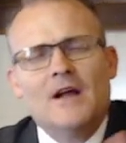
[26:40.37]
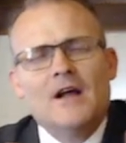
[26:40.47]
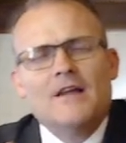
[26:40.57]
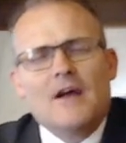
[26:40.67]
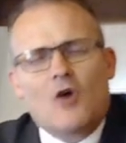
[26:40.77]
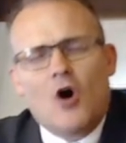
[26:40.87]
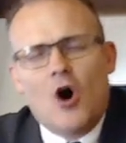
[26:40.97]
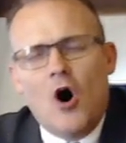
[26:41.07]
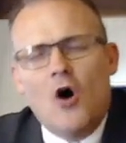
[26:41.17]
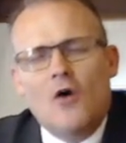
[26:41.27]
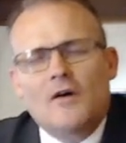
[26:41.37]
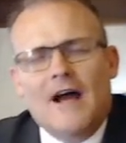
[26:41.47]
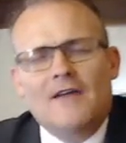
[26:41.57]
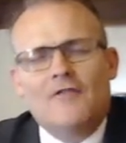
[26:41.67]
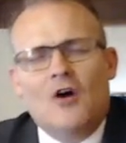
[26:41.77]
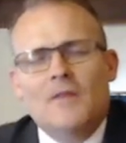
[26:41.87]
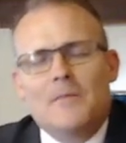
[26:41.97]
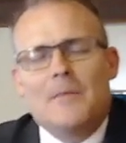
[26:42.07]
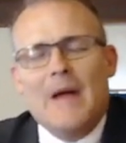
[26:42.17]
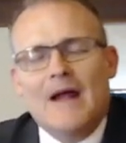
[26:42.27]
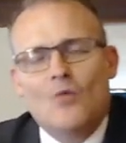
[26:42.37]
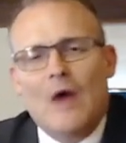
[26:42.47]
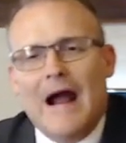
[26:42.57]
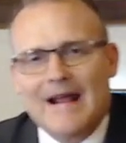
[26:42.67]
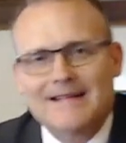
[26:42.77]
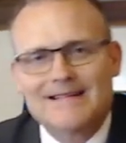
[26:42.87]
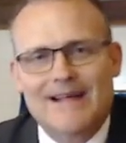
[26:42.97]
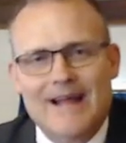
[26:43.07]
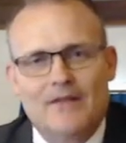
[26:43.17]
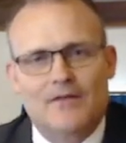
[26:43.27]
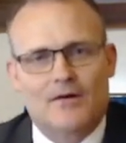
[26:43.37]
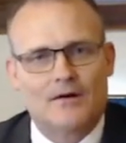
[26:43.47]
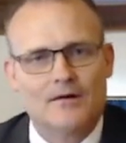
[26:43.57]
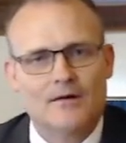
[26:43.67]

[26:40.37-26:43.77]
they were all kind of on the bandwagon together.